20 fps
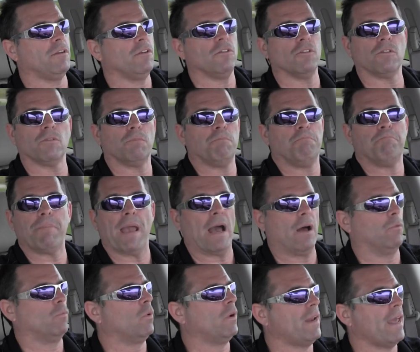You just
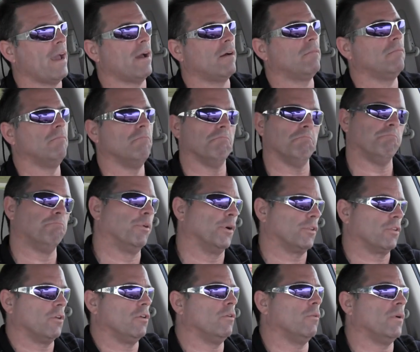pound one out,
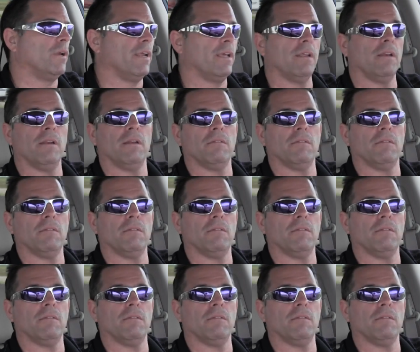put the new one in,